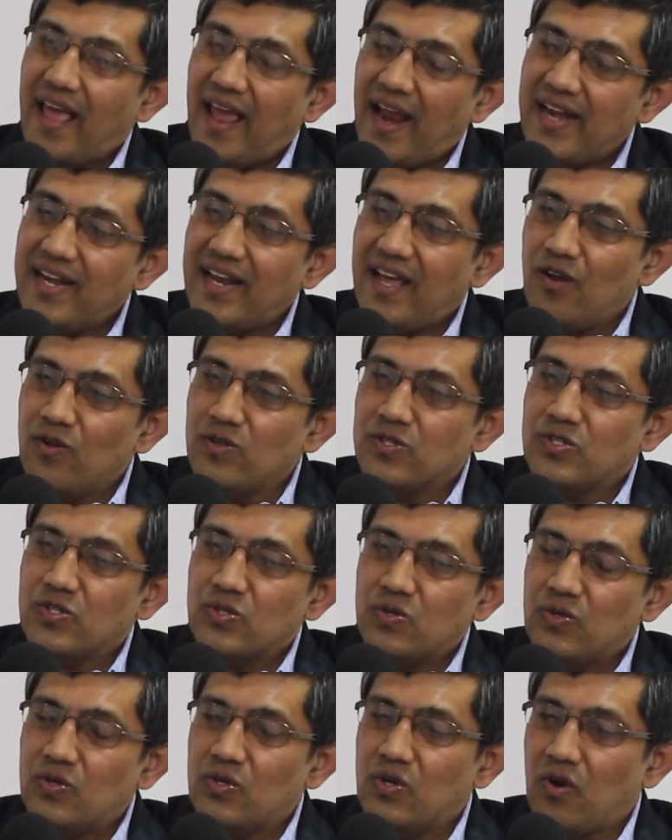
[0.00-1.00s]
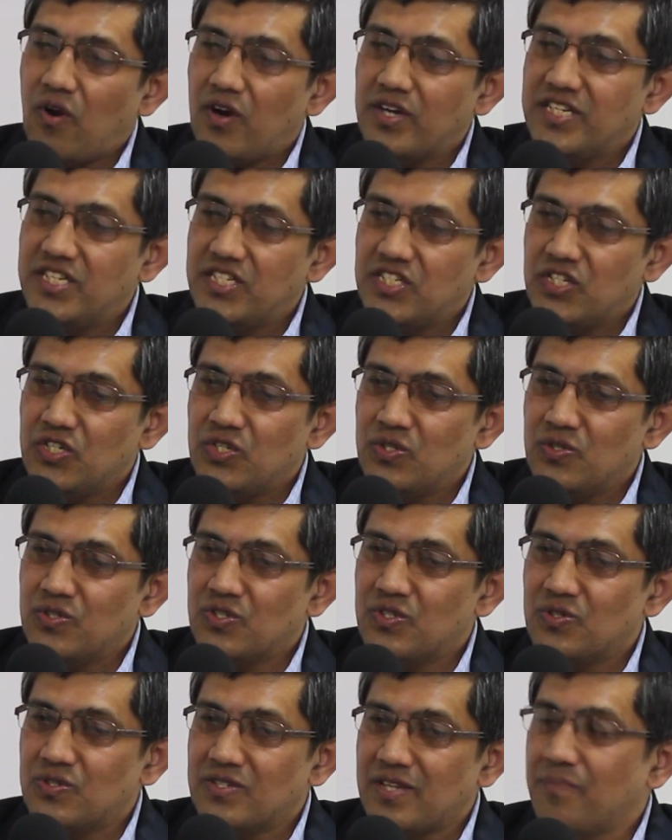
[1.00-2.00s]
And I also got
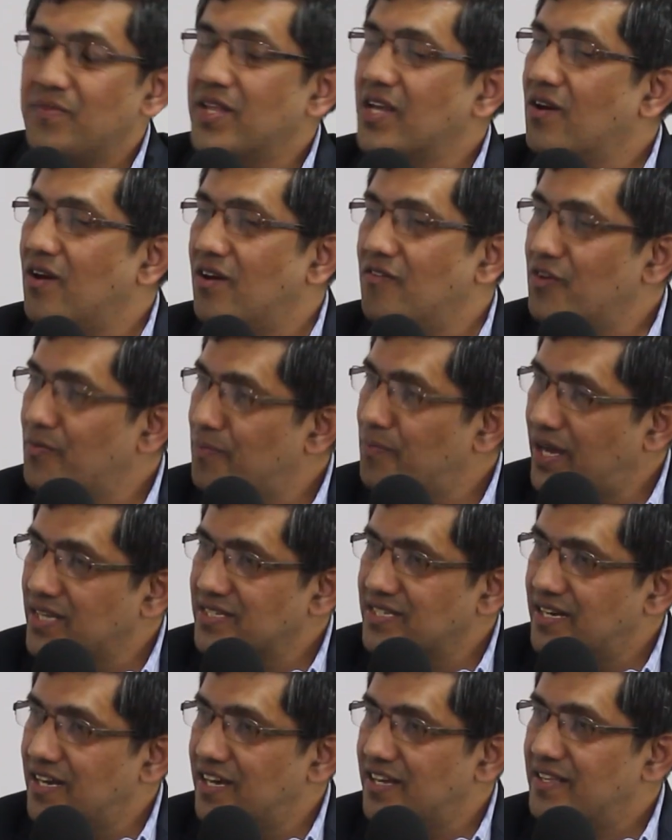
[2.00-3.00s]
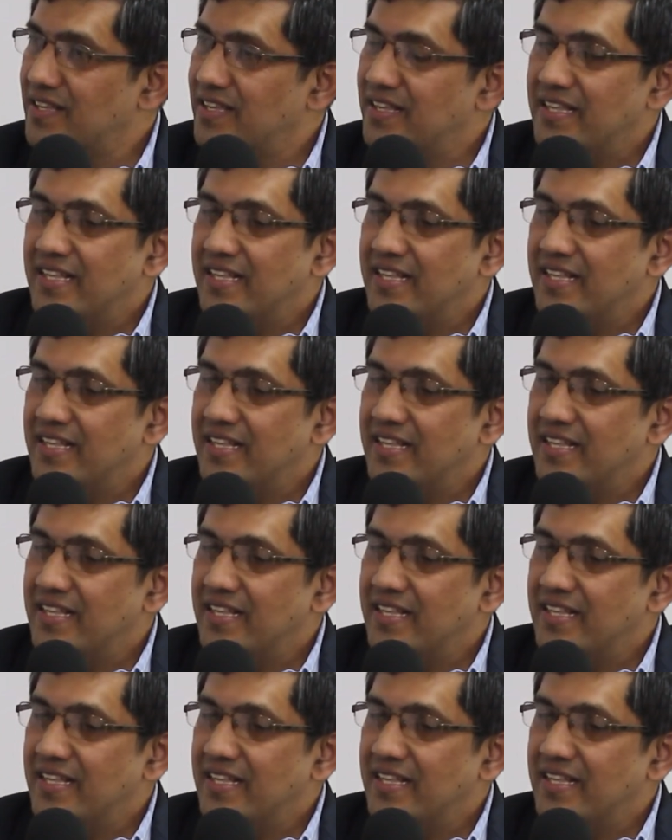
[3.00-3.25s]
introduced to something called Vipassana.